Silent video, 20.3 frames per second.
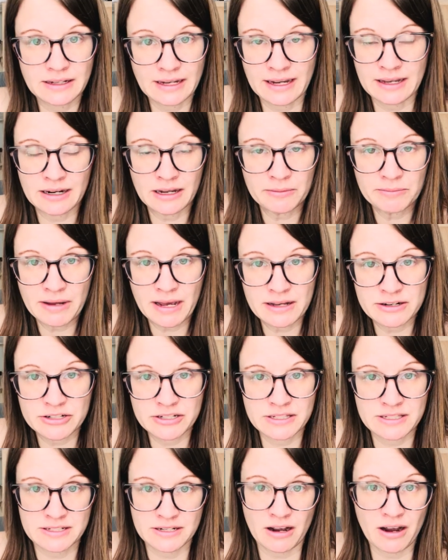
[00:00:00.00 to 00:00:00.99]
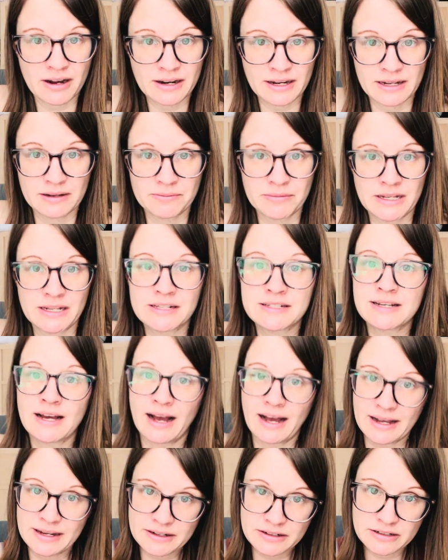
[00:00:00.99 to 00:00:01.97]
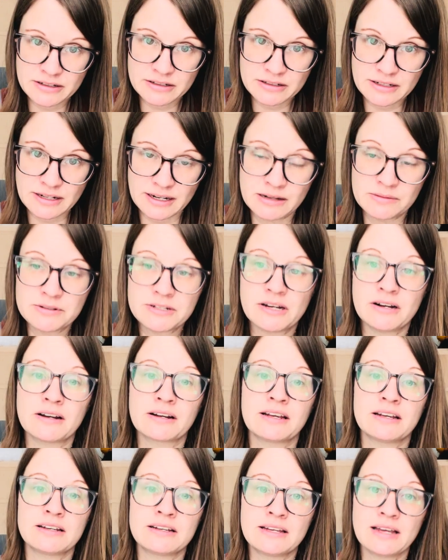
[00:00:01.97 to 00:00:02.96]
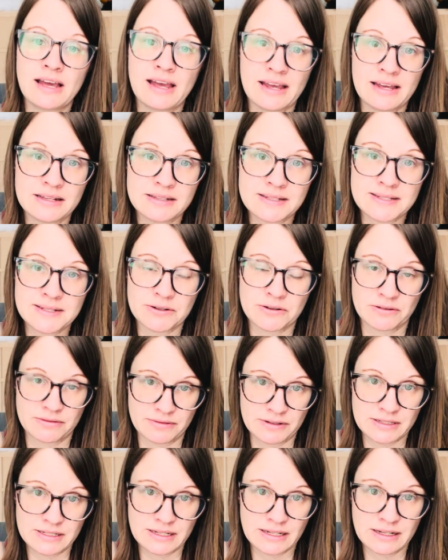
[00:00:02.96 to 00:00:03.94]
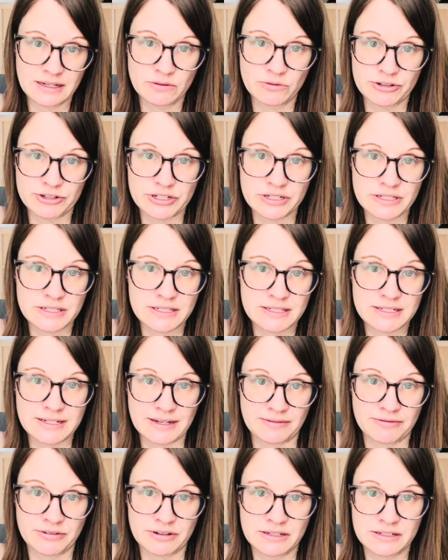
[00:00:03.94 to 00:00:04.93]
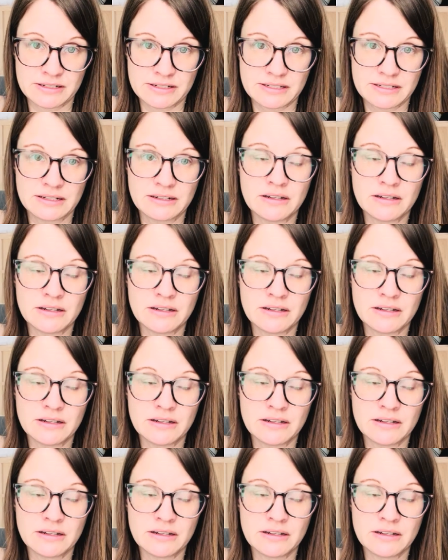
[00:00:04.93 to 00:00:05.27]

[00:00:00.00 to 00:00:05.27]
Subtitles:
And I'm not just talking being tired, I'm talking cancer fatigue, which is different.